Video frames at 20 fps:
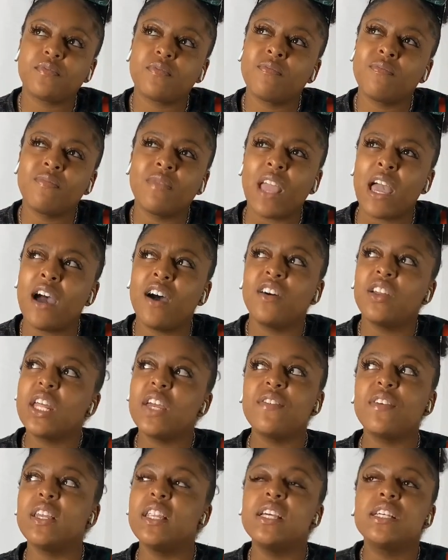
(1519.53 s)
I don't
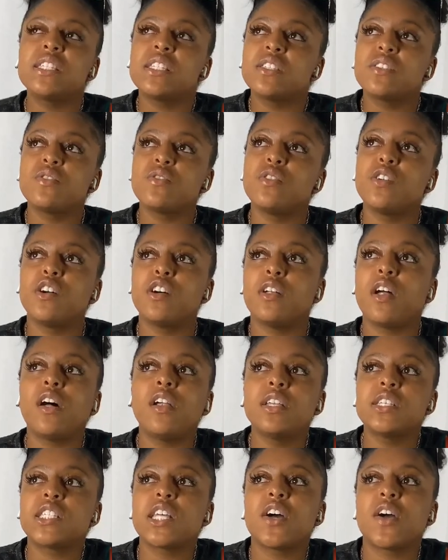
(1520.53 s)
even listen to him. The
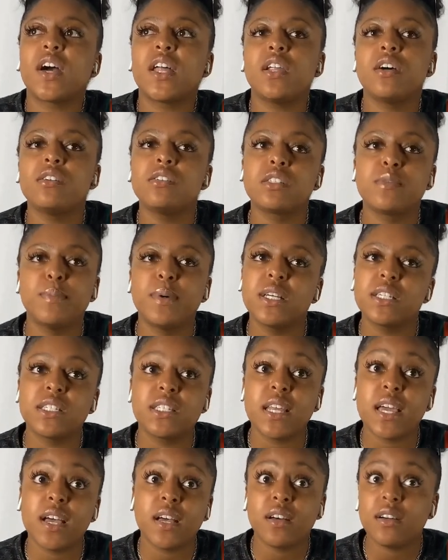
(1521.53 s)
only song I know is Bust
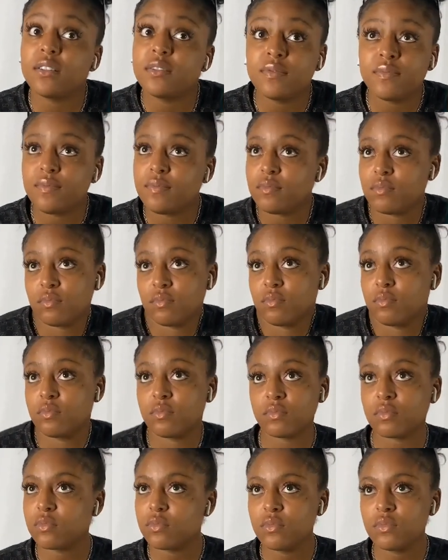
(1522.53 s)
Down.
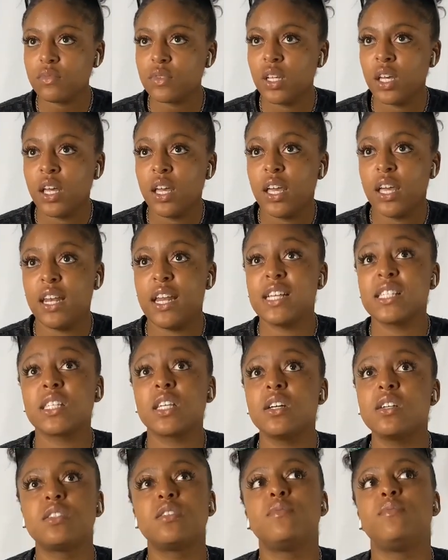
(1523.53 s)
And that's
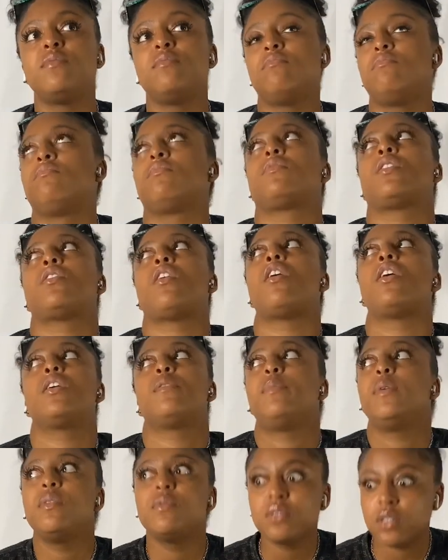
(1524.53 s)
because Cardi
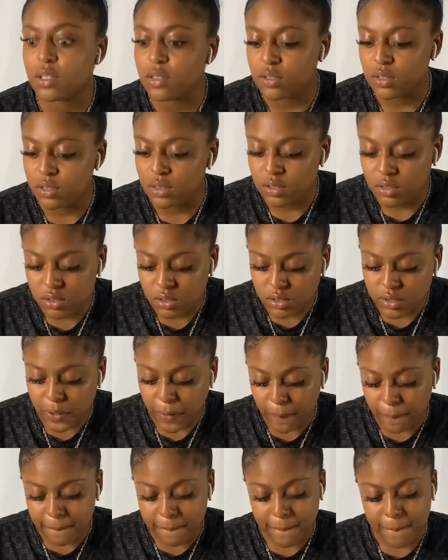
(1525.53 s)
B was on it. And people
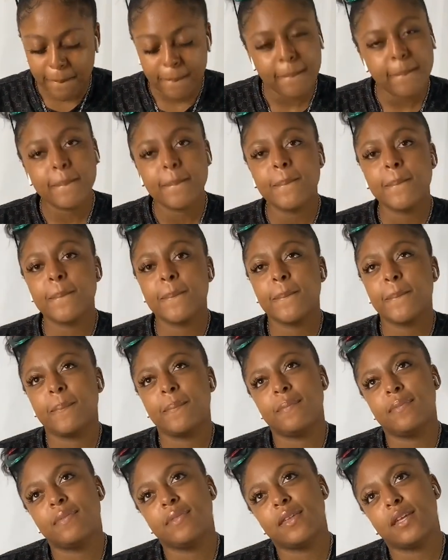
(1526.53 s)
talking about a trip
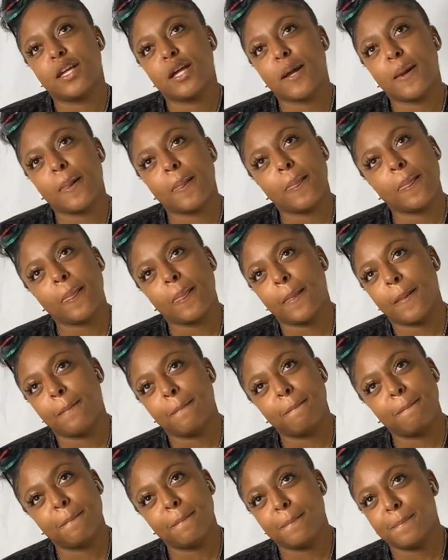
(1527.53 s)
out.
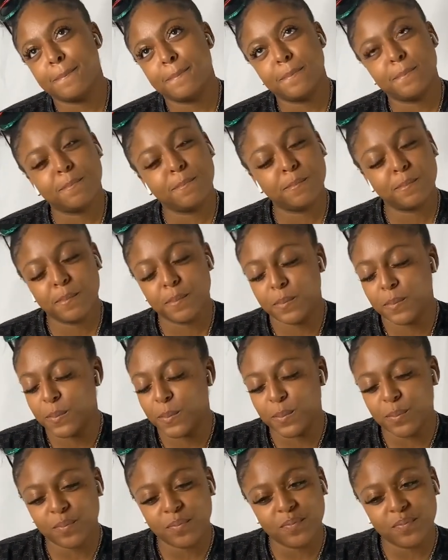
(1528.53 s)
Like, you like this, bro?